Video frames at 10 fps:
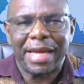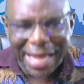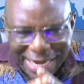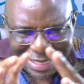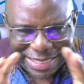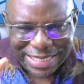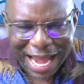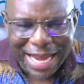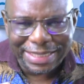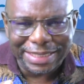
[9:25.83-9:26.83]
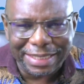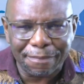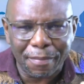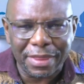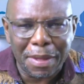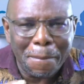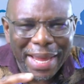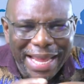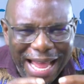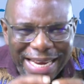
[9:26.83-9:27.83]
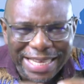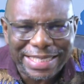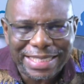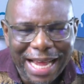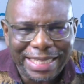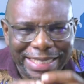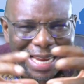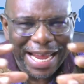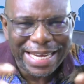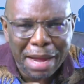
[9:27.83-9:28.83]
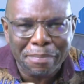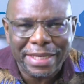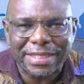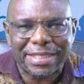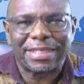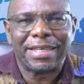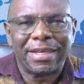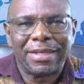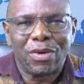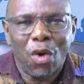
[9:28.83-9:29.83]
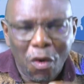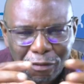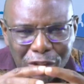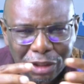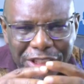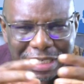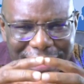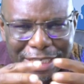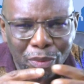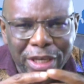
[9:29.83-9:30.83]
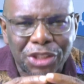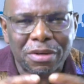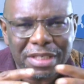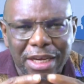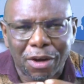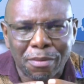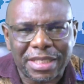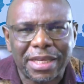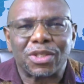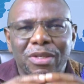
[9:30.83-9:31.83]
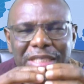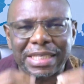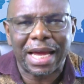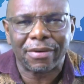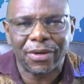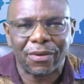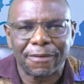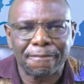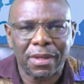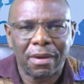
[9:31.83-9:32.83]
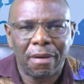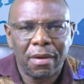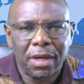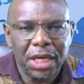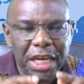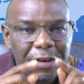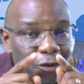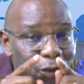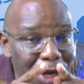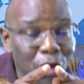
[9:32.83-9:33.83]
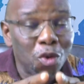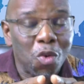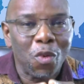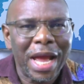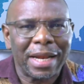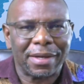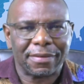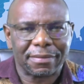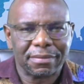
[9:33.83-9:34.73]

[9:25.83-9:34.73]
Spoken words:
inside the mechanics and the dynamics of such a situation, circumstance, or scenario, if we look well,